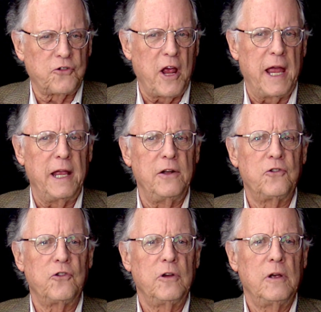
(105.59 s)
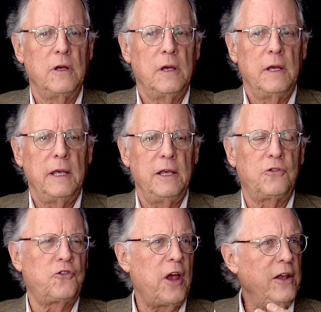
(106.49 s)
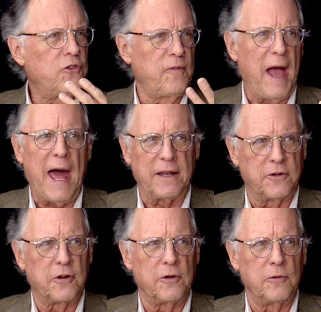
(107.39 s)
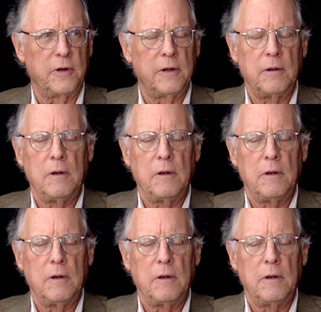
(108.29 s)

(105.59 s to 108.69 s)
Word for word: change is change of attitude,